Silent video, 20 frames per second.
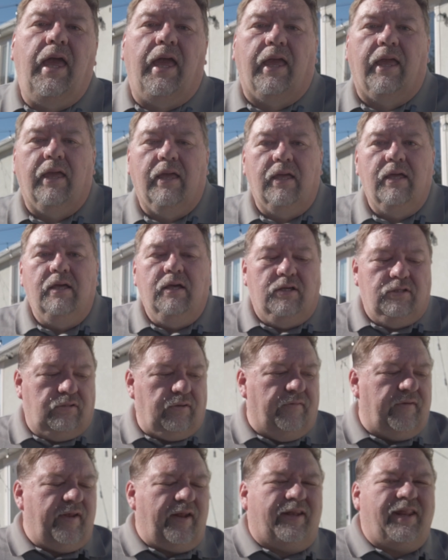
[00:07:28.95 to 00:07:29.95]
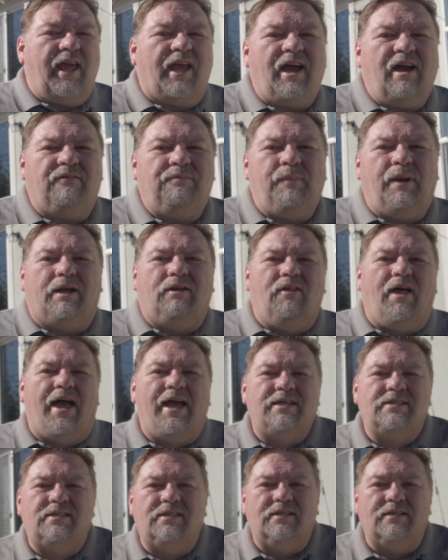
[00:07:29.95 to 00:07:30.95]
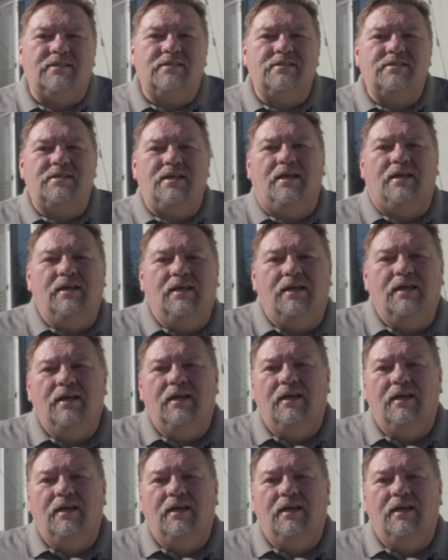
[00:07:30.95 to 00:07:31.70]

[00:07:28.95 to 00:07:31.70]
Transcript: Okay, so if I take off my glasses,